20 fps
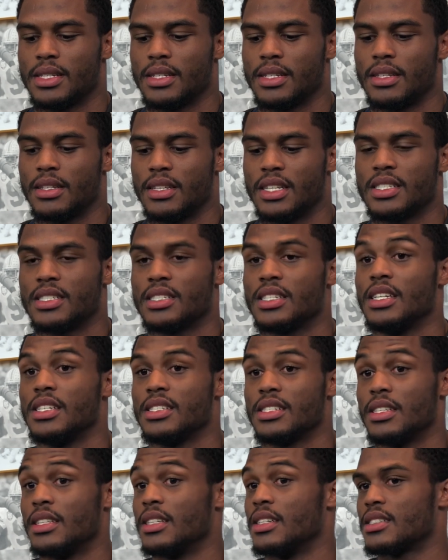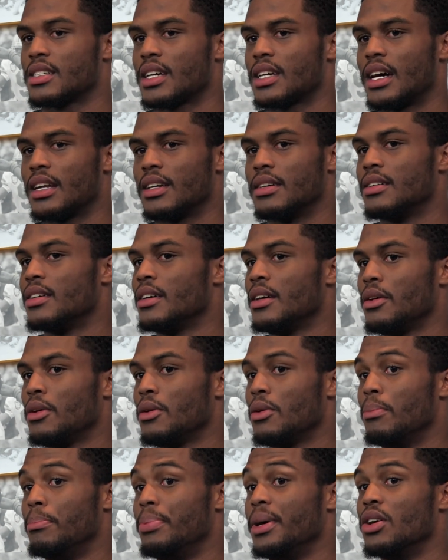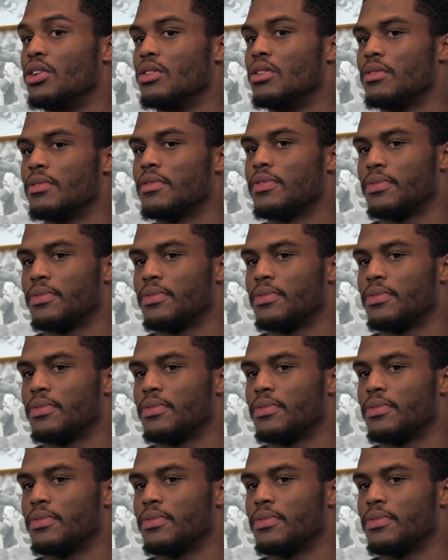And this season is kind of built,